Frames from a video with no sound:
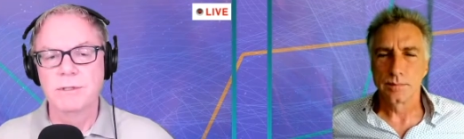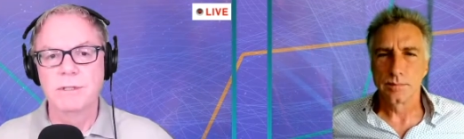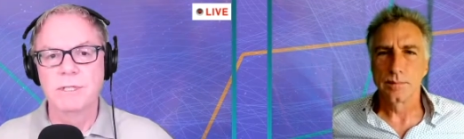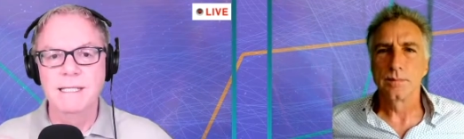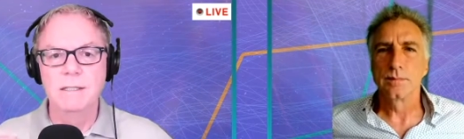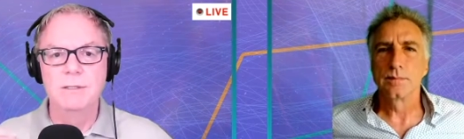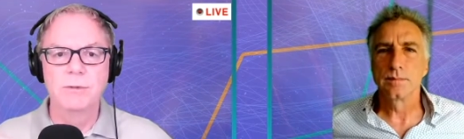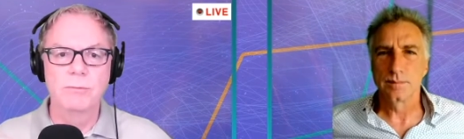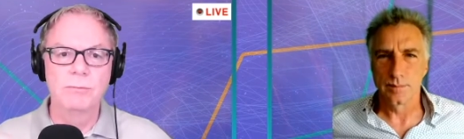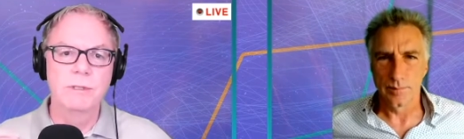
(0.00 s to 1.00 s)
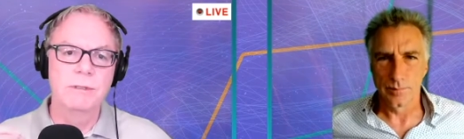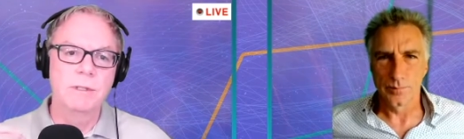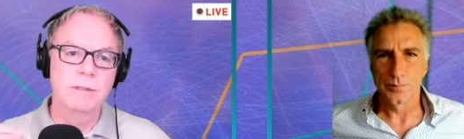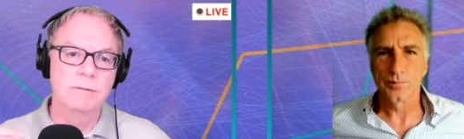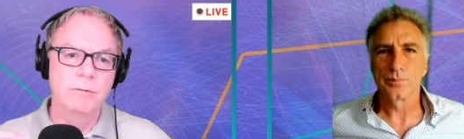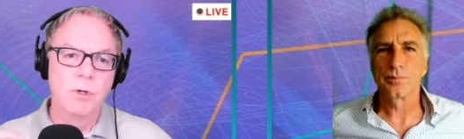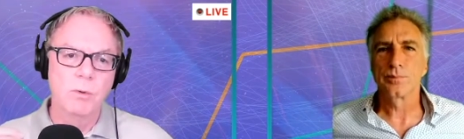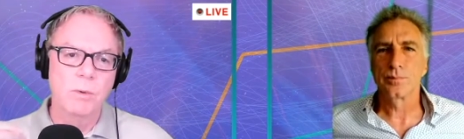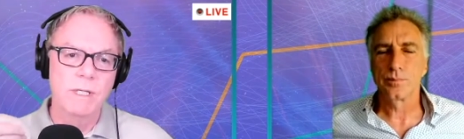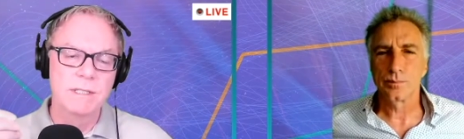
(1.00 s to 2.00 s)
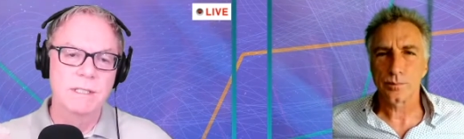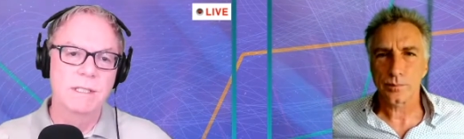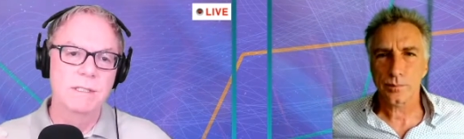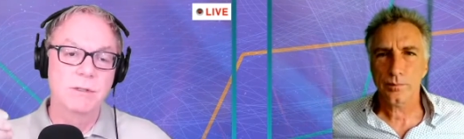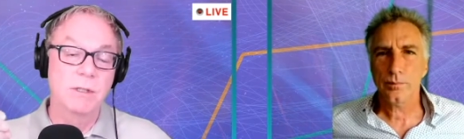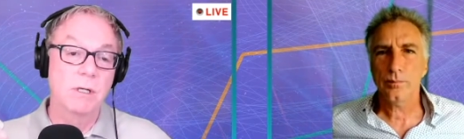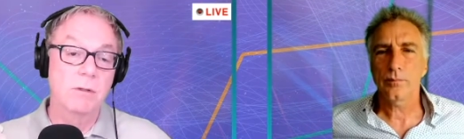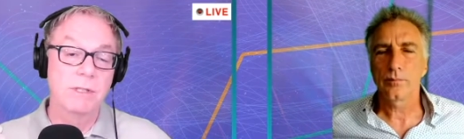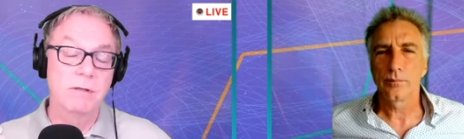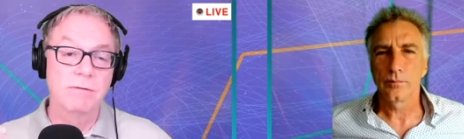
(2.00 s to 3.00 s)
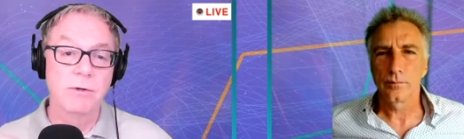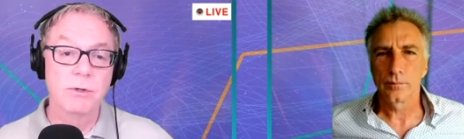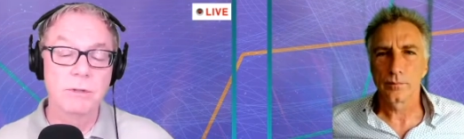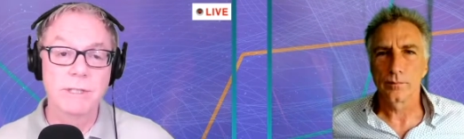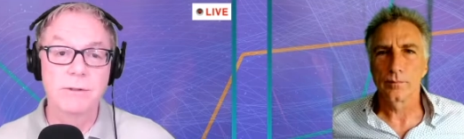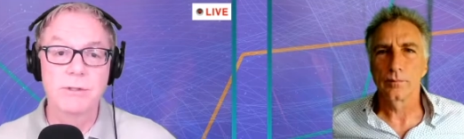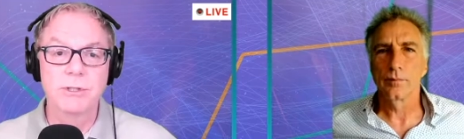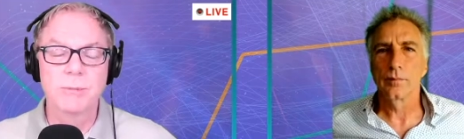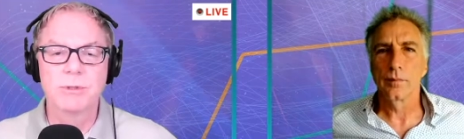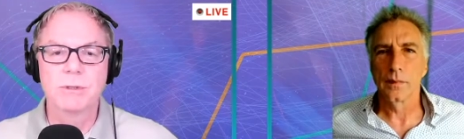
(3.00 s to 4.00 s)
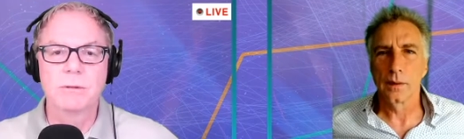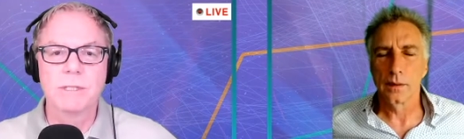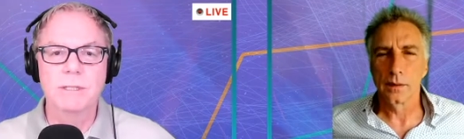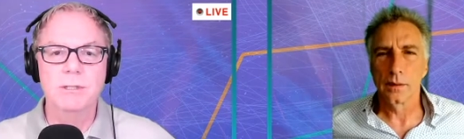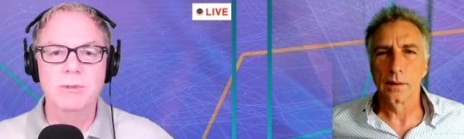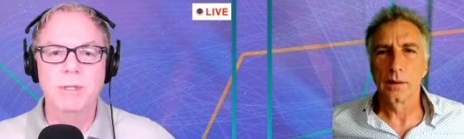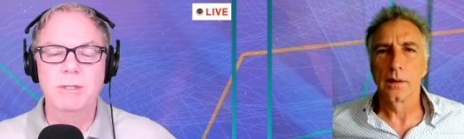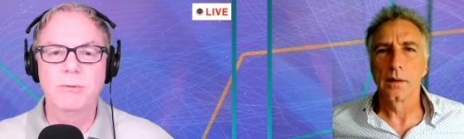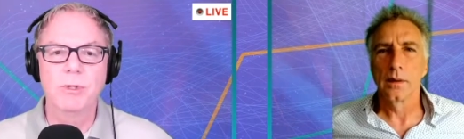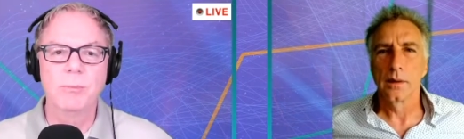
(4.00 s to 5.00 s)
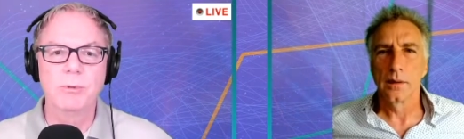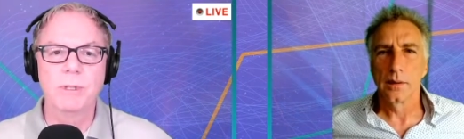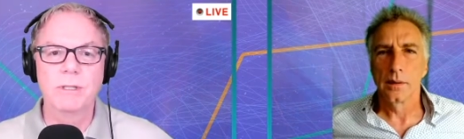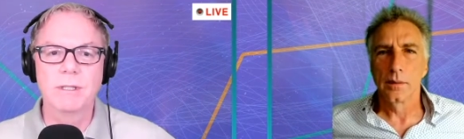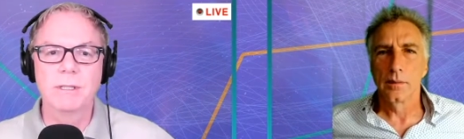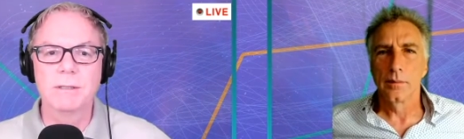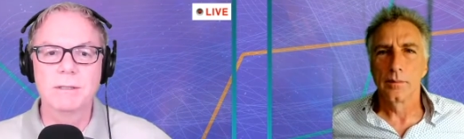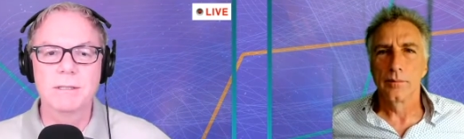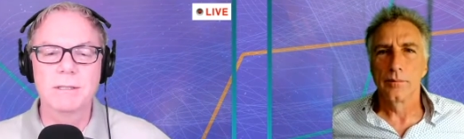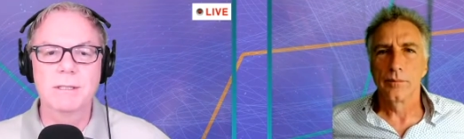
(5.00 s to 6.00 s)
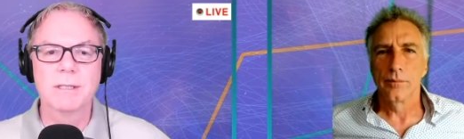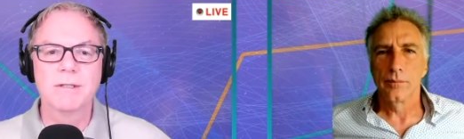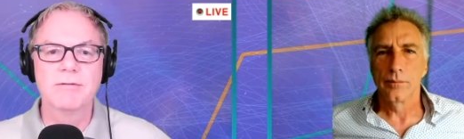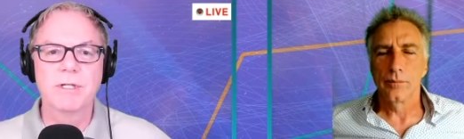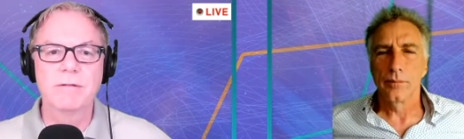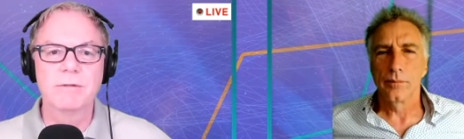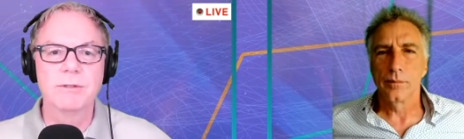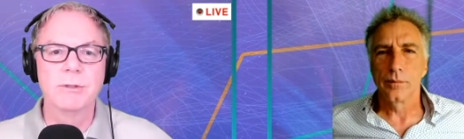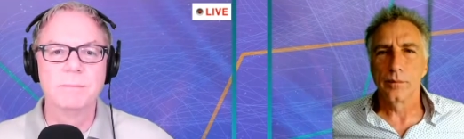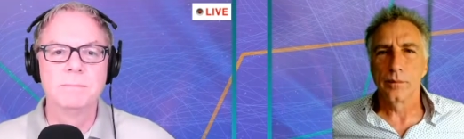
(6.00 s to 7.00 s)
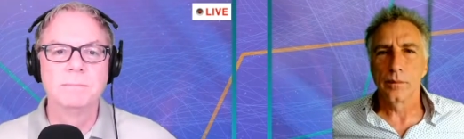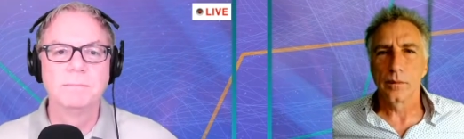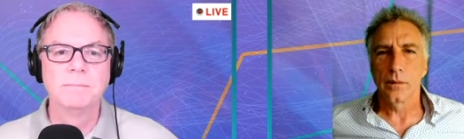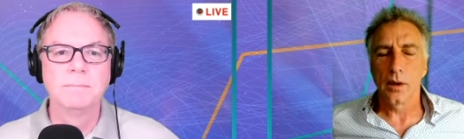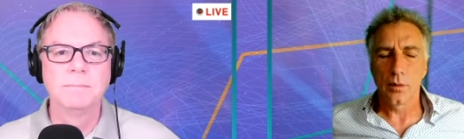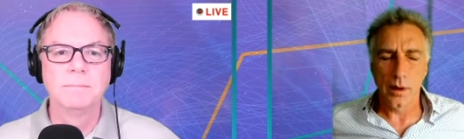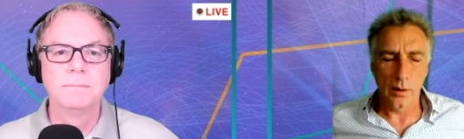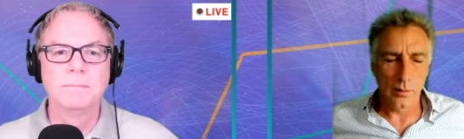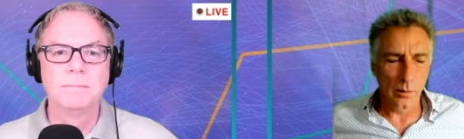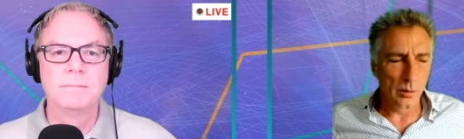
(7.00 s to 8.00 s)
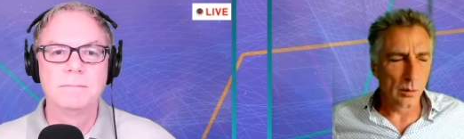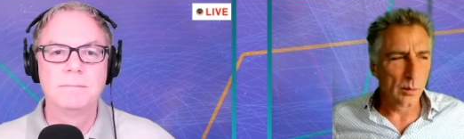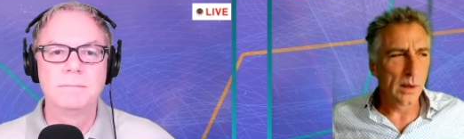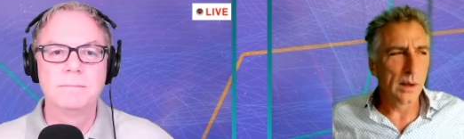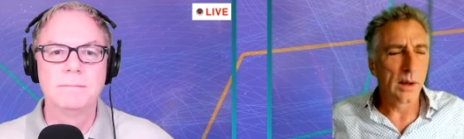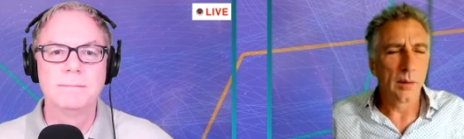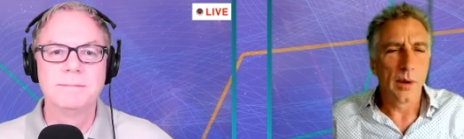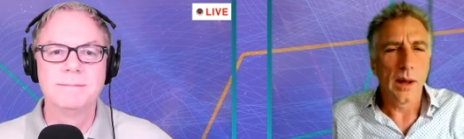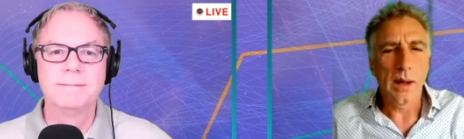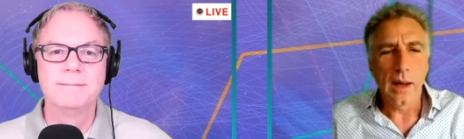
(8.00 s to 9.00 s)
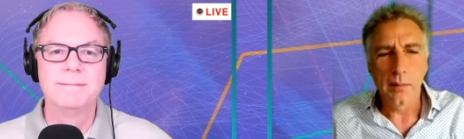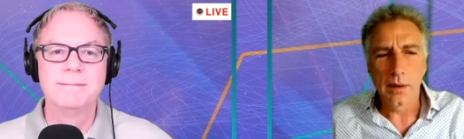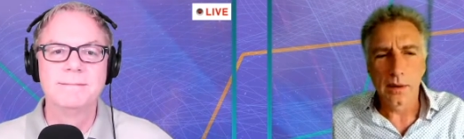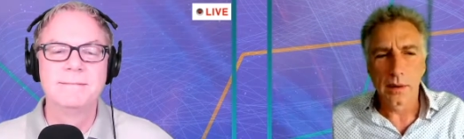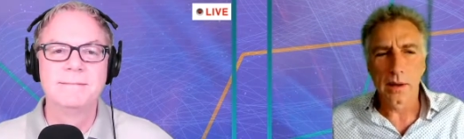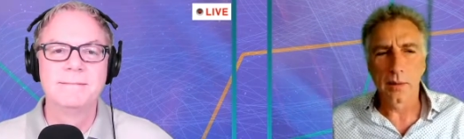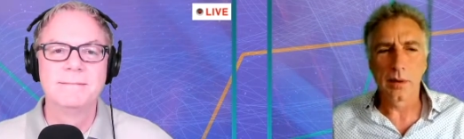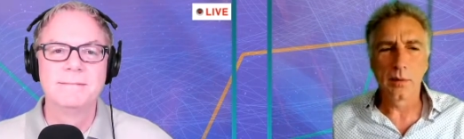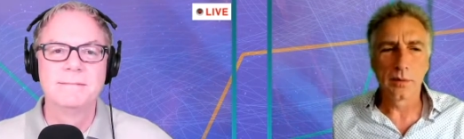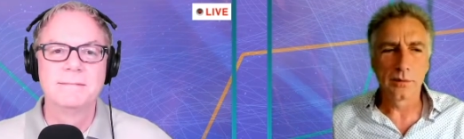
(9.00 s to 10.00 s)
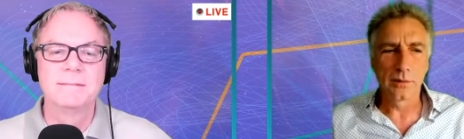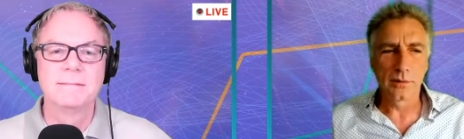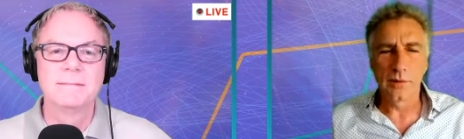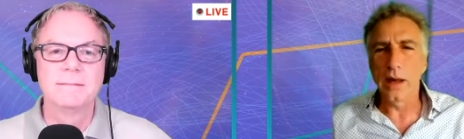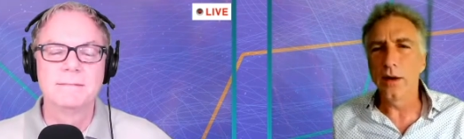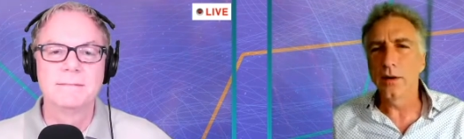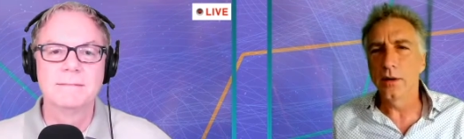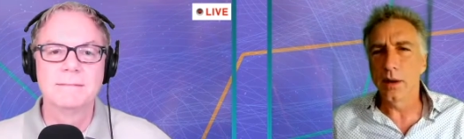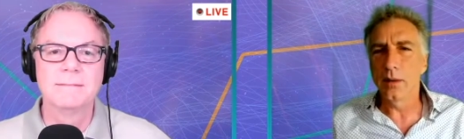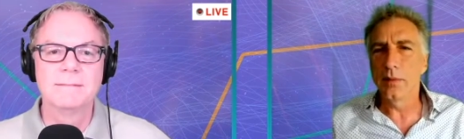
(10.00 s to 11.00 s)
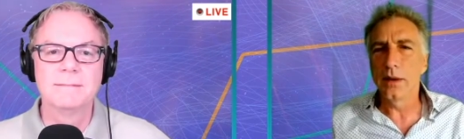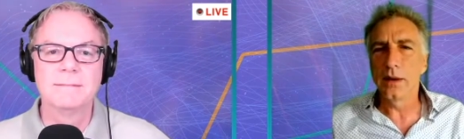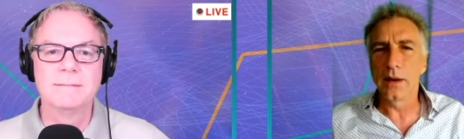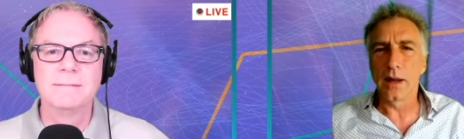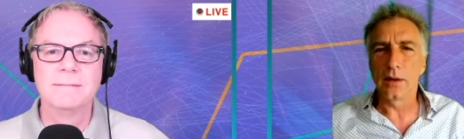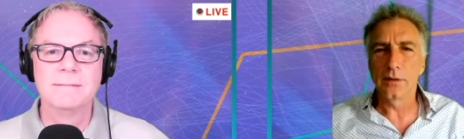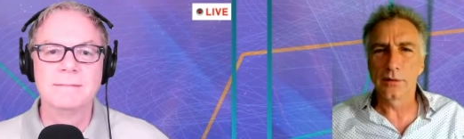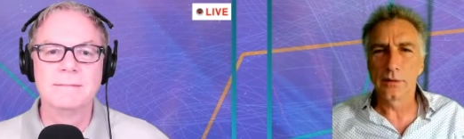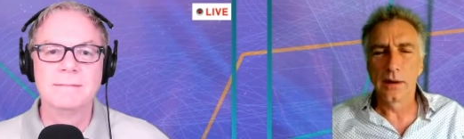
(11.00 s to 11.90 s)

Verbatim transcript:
Speaker 1: needs and, and and ways it needs to grow, and therefore new leadership. So, tell us about your reboot. I think it doesn't
Speaker 2: get enough coverage. Okay. Well, we uh, when I came in, the company was uh, valued at about a billion dollars.